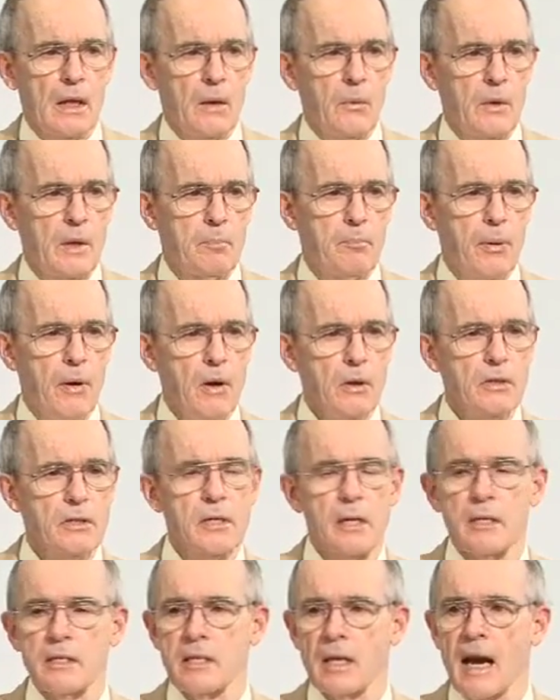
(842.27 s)
Now, when Paul
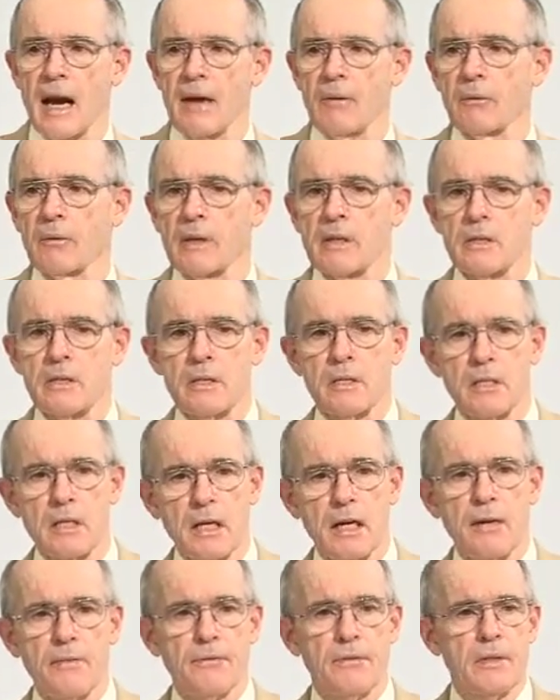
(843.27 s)
says, I
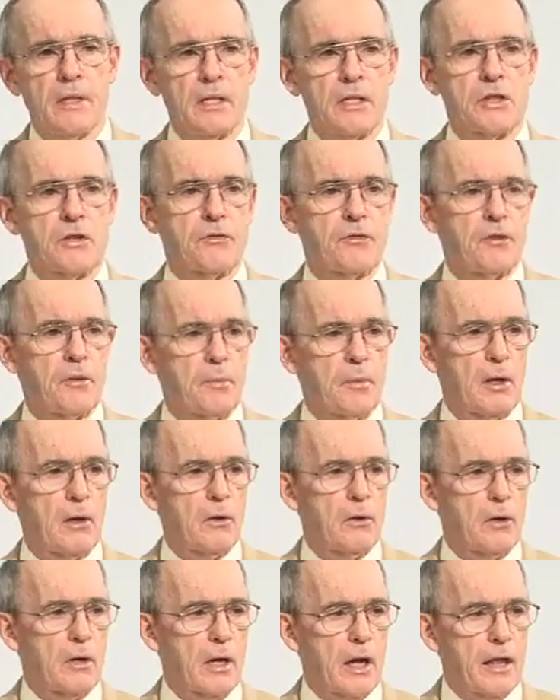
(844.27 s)
received this from the
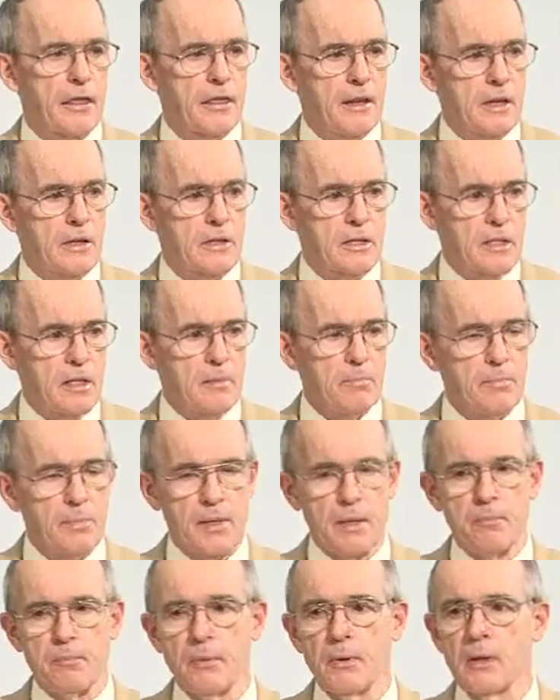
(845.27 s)
Lord, I think some
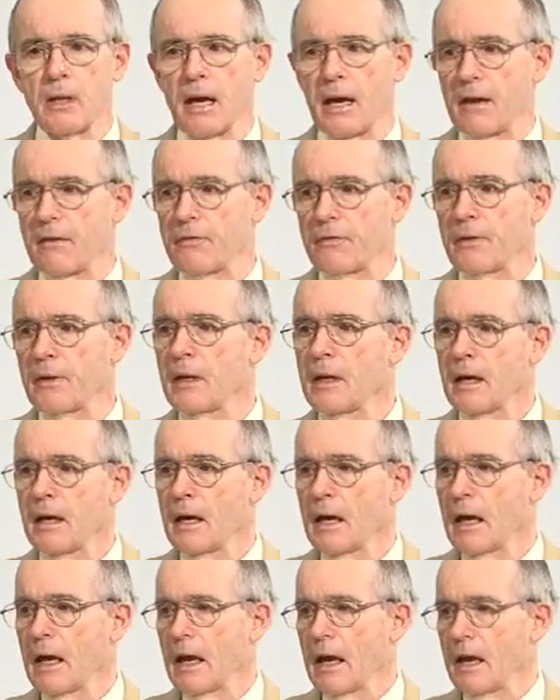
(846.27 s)
people have,
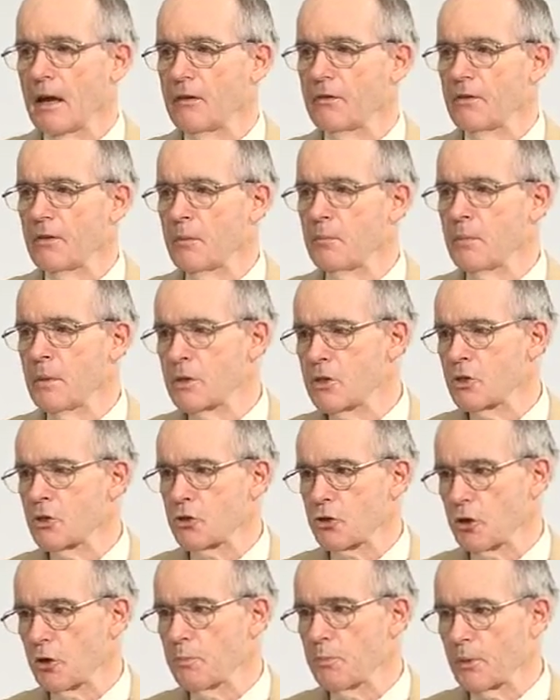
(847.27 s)
have
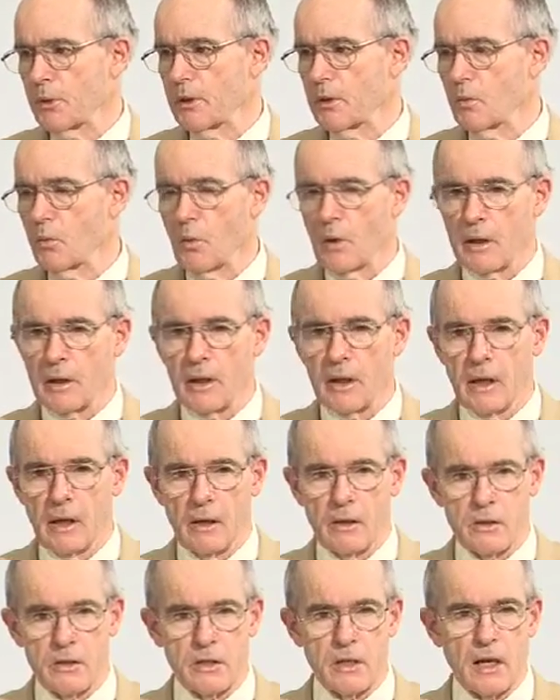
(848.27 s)
misinterpreted what
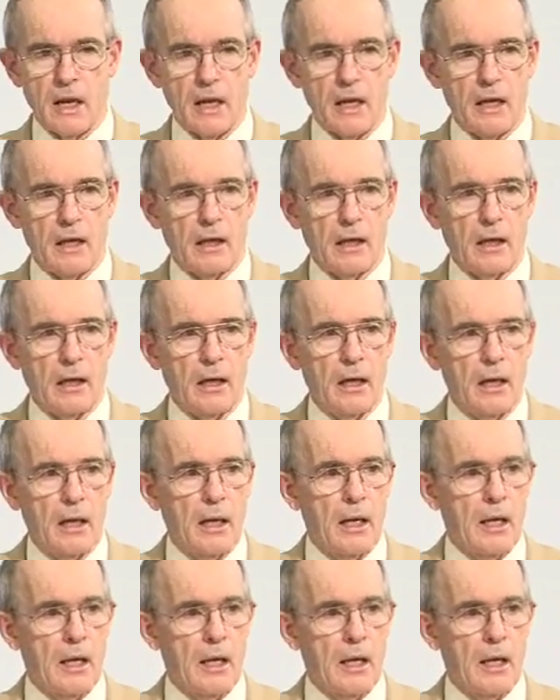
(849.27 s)
he is saying,